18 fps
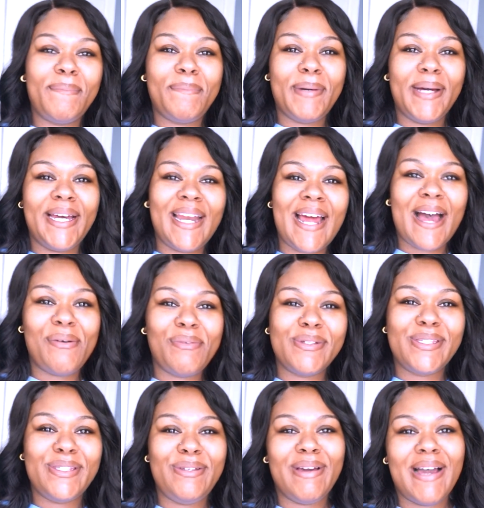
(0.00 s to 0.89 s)
But I
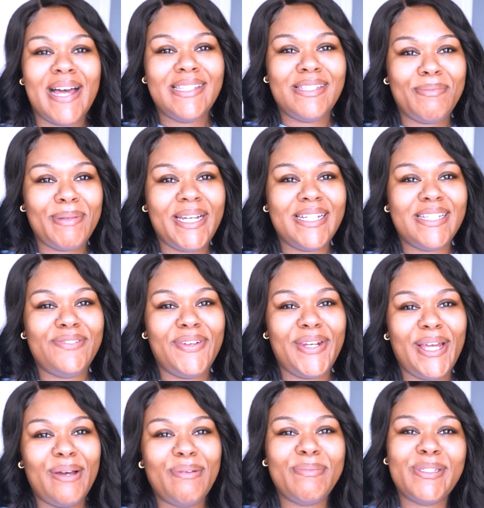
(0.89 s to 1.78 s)
will see you guys in my next
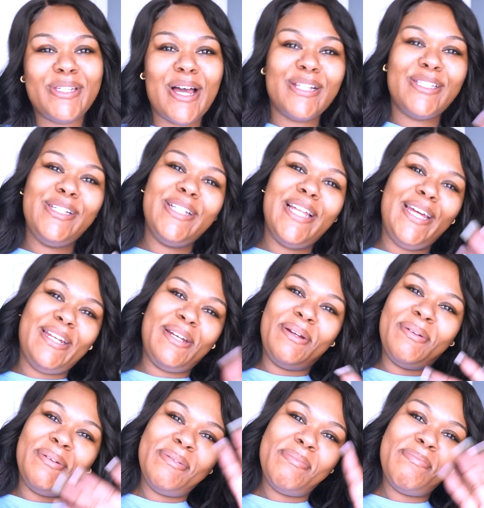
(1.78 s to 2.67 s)
video. Talk to you later.
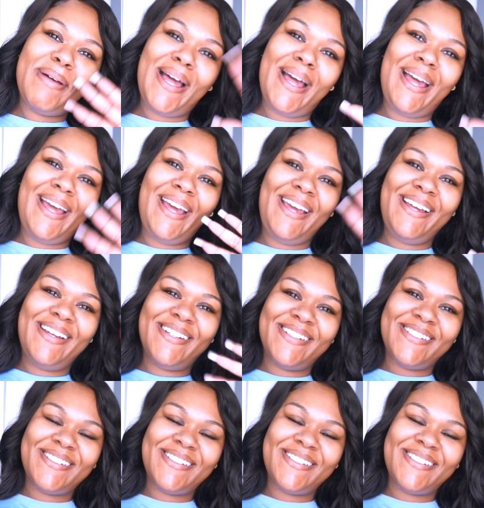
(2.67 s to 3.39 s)
Bye.